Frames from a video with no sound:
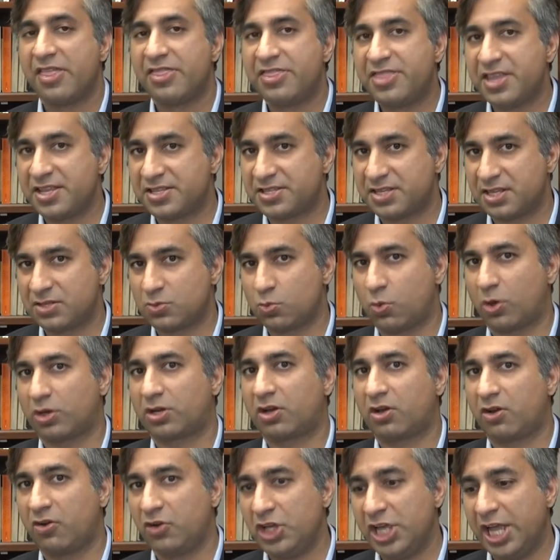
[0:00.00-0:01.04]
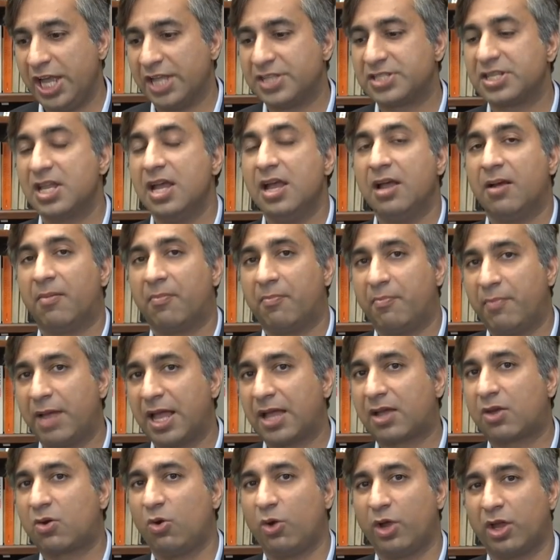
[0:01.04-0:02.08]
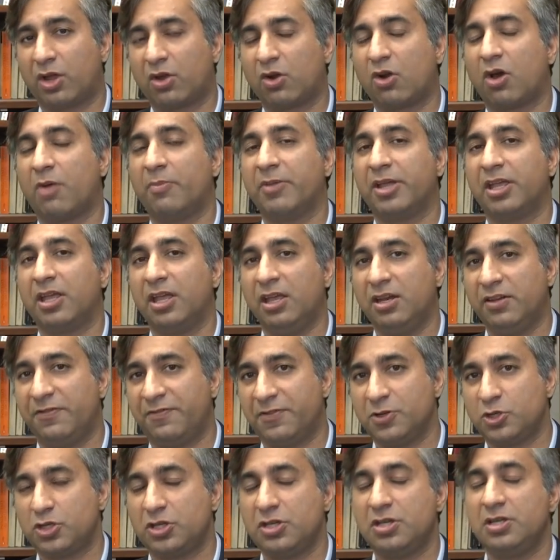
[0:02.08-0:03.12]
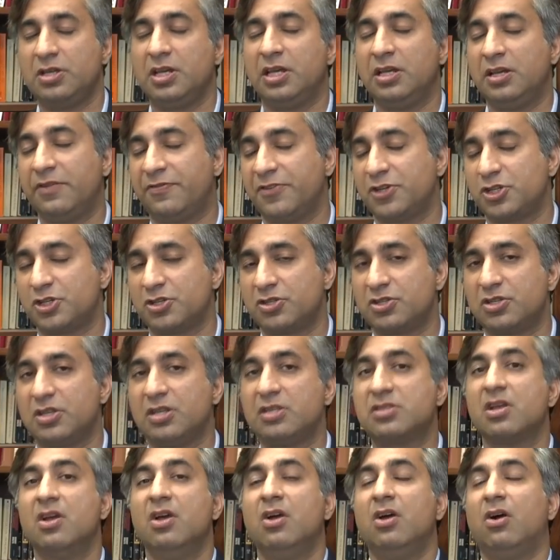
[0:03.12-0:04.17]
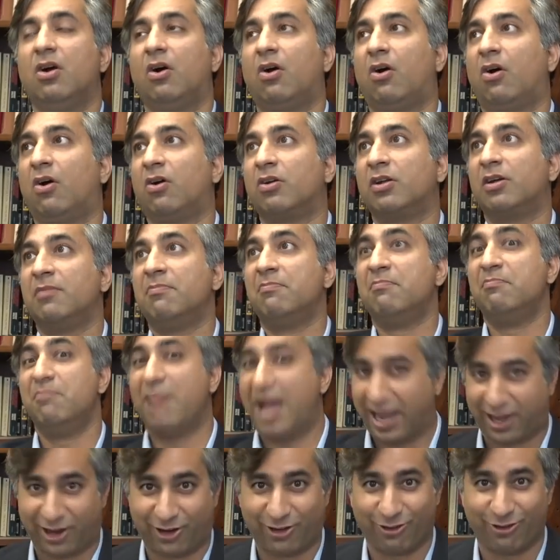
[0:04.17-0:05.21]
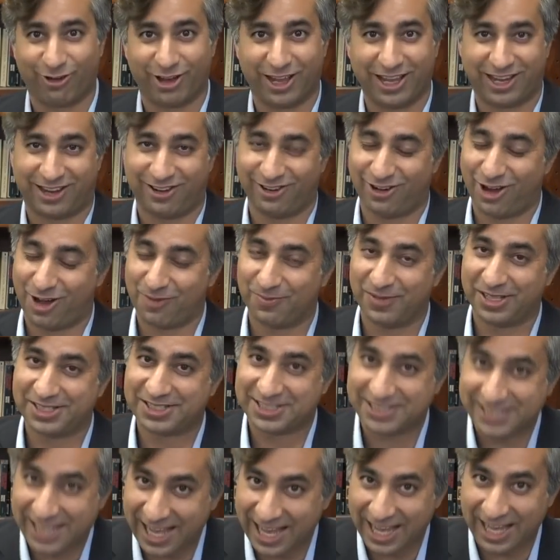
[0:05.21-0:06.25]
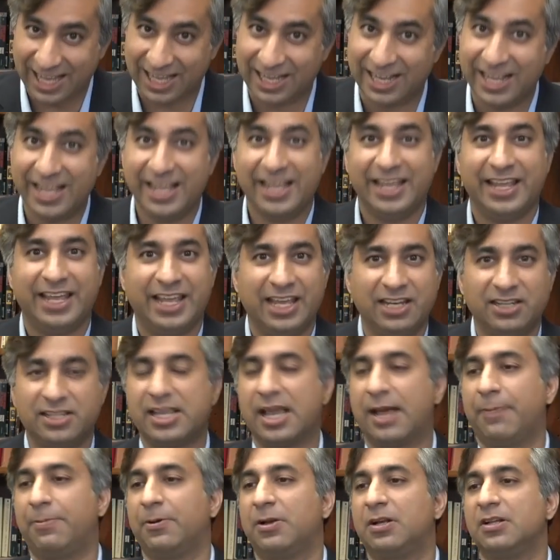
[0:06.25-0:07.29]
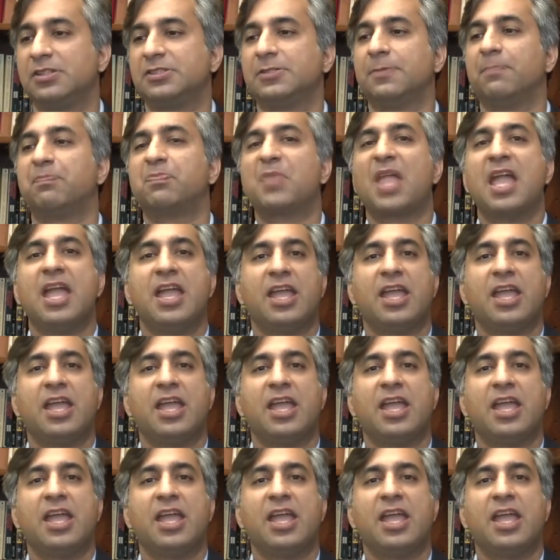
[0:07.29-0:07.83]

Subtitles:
This is what creates macroeconomic inefficiencies on a macroeconomic scale in capitalism.